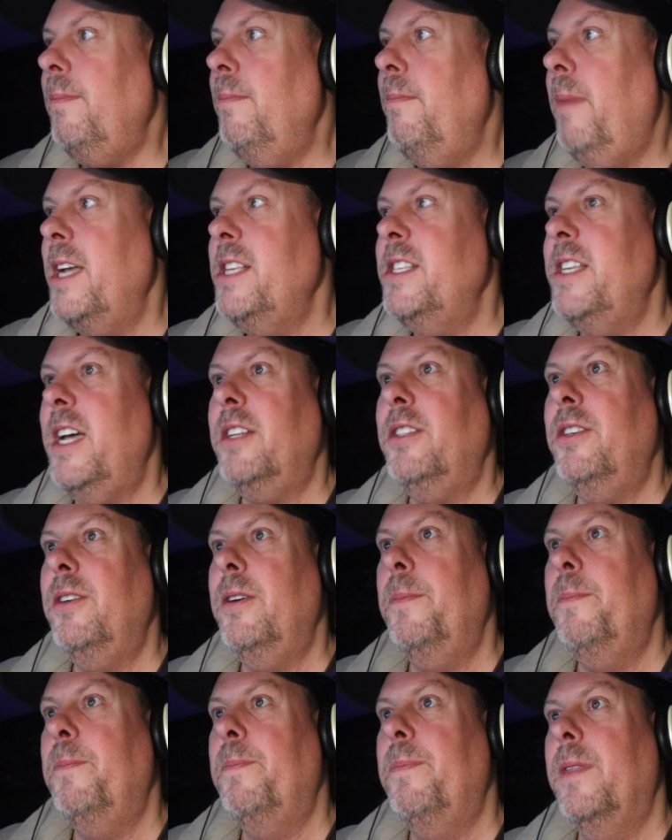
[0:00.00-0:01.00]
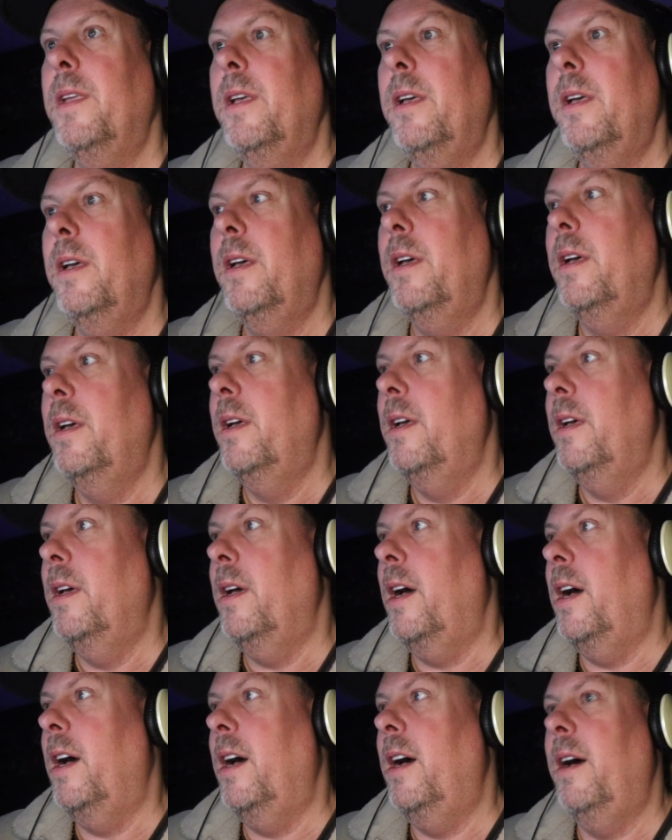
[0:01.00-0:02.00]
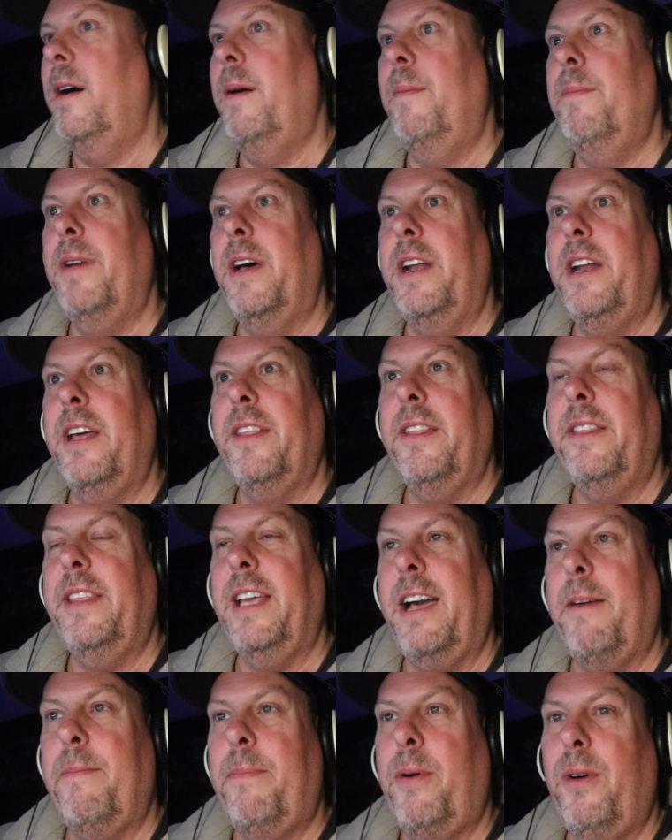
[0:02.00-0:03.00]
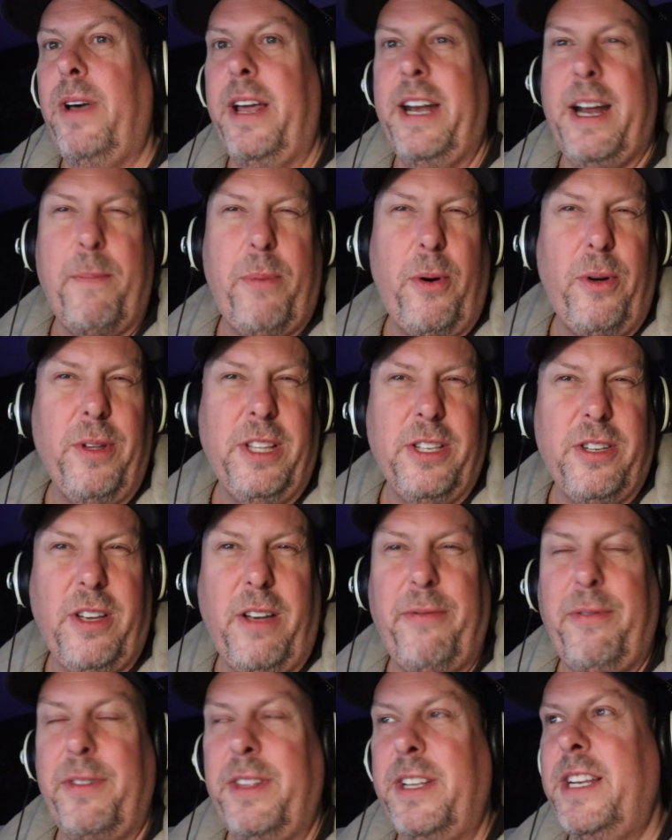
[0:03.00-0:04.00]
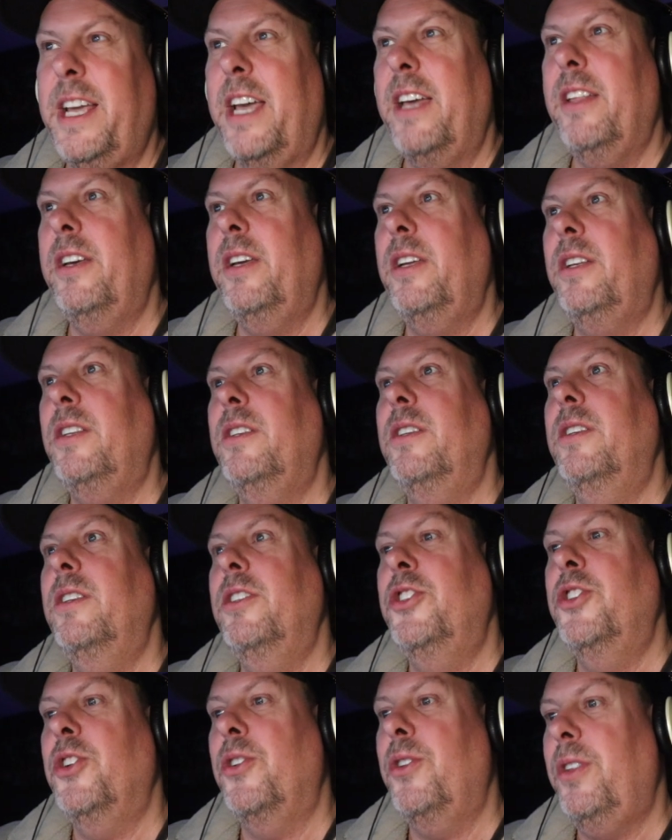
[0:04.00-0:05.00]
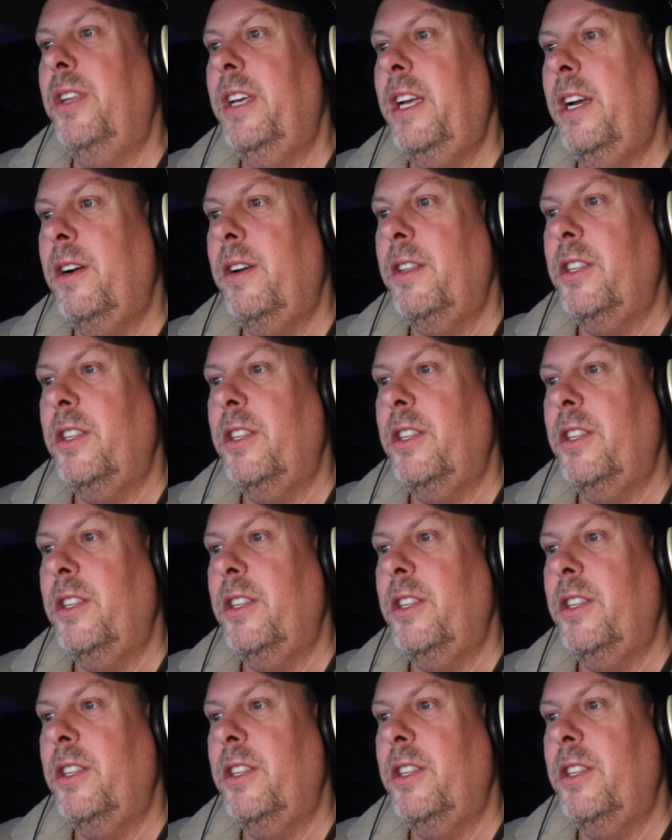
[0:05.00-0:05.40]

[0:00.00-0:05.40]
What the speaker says: by sector. Another thing I'm pulling this all from the daily journal here,